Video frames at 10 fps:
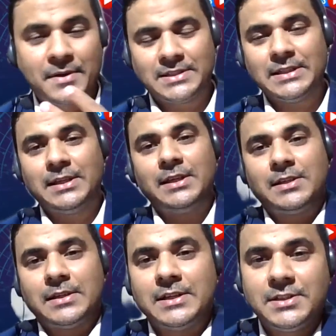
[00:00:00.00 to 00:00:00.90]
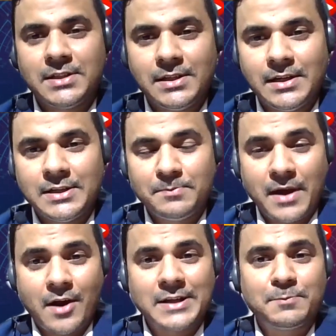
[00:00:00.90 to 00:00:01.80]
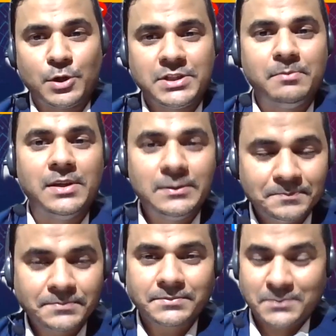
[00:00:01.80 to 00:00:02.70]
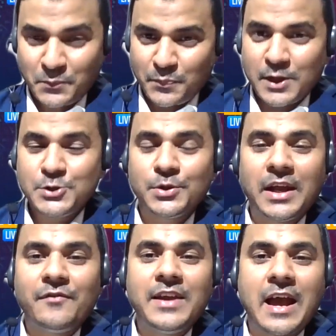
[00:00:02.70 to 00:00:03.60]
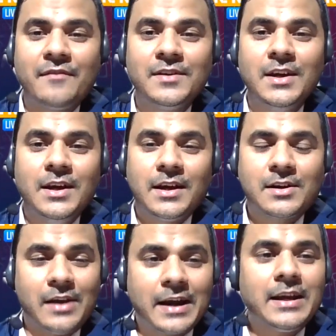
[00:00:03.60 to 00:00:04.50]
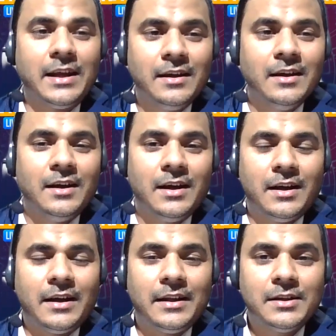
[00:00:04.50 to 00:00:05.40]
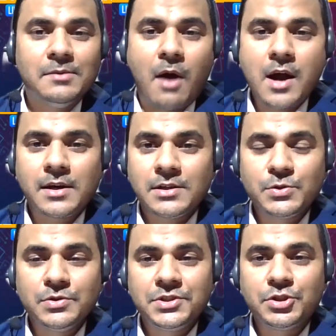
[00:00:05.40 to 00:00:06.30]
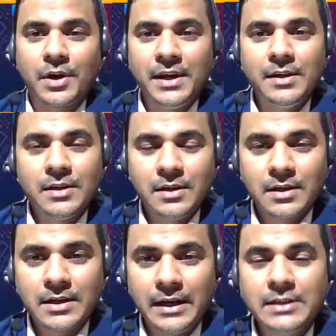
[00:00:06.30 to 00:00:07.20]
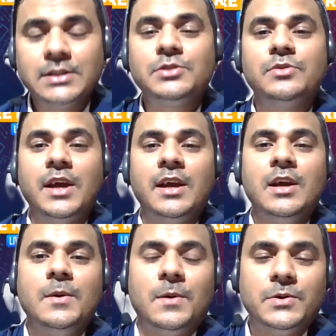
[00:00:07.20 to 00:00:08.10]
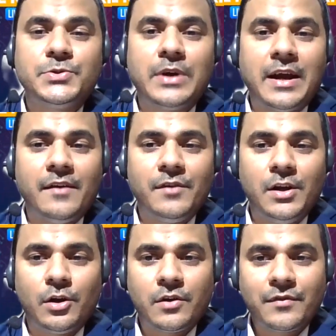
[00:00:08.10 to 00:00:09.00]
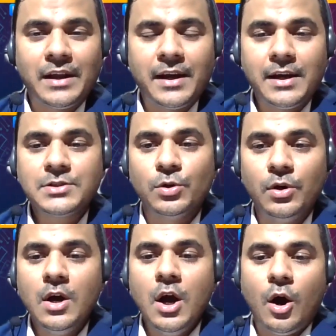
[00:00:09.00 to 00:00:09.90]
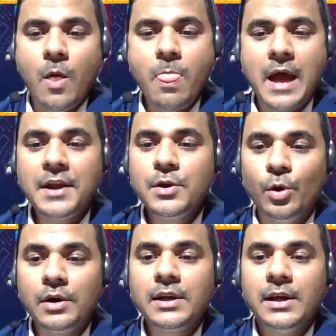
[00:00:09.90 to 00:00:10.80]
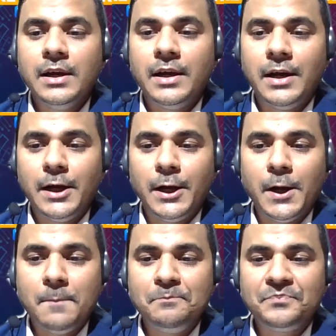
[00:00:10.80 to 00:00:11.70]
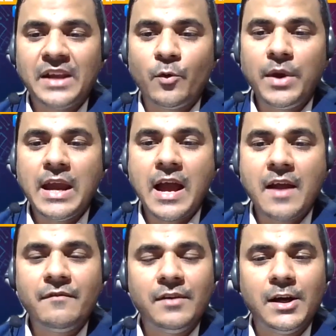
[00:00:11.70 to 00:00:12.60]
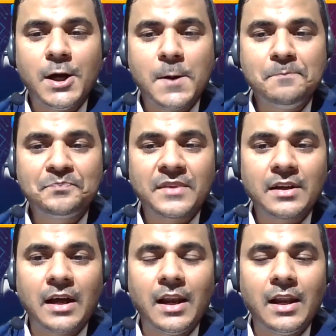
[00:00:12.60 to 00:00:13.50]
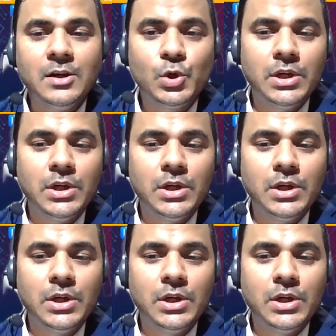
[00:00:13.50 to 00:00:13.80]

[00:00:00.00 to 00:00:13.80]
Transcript: present it as bare as possible, so that we have clarity, and the marketers who's joined connected today also have a lot of clarity. So on that note, that we have, I'll